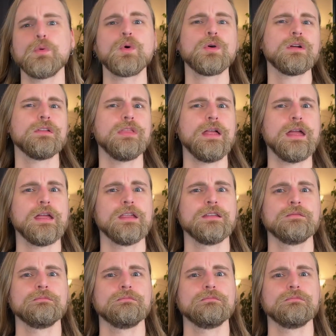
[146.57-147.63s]
more
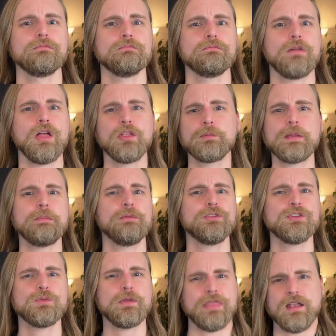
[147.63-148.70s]
than other people
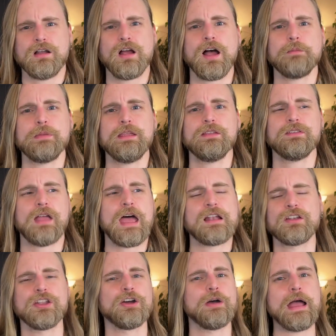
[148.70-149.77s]
do with their hobbies. I
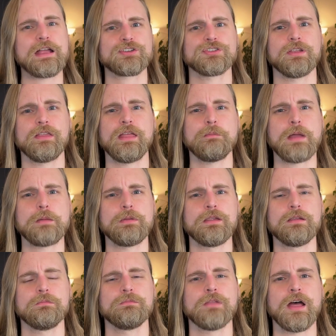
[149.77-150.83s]
don't know, actually, that might
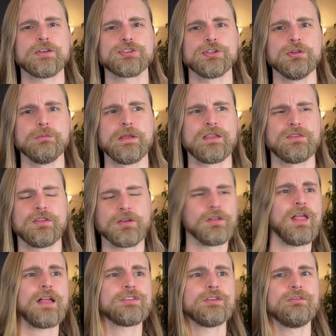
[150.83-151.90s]
be not true because there
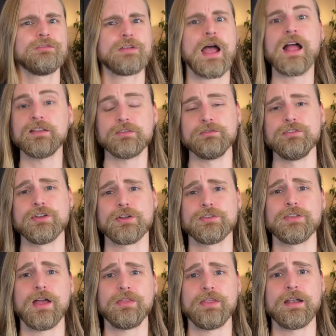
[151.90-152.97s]
are lots of kinds of
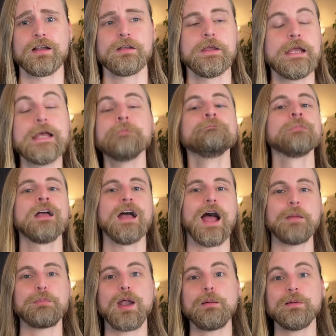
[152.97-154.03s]
nerds out there.
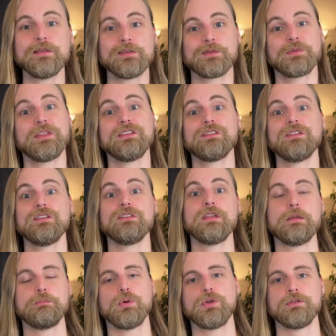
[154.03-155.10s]
I promise this is
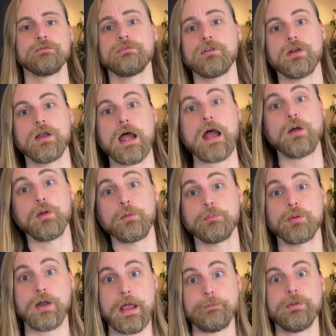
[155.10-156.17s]
important for our
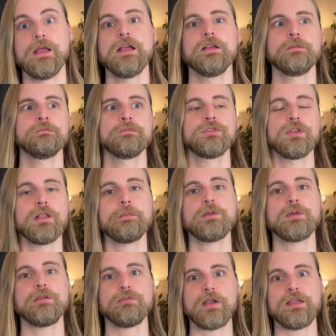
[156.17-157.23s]
prep. So let
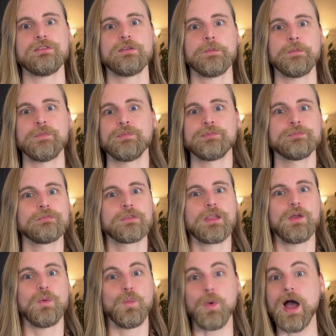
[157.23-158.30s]
me rephrase.
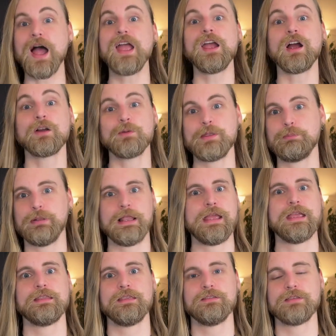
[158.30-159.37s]
Why are we
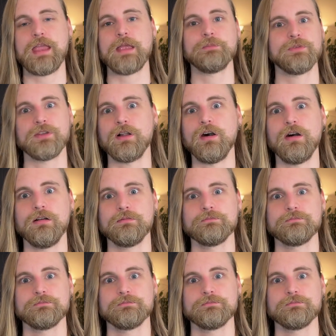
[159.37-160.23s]
playing these games at all?